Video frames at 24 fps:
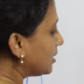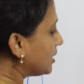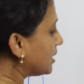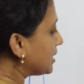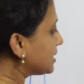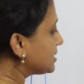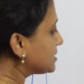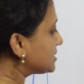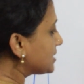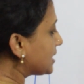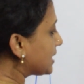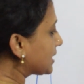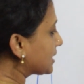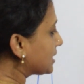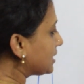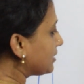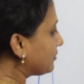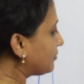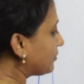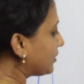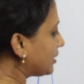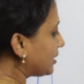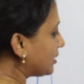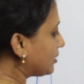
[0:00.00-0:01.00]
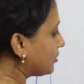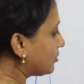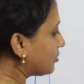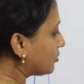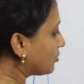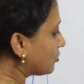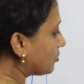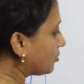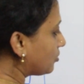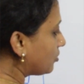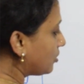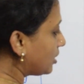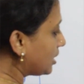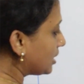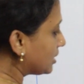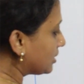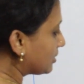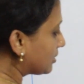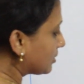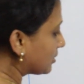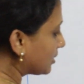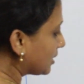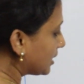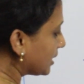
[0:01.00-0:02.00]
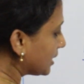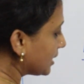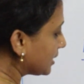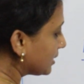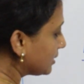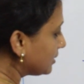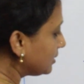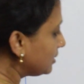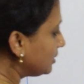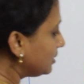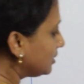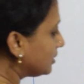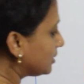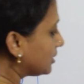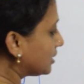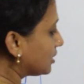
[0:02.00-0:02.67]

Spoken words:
Exactly, if I draw a triangle,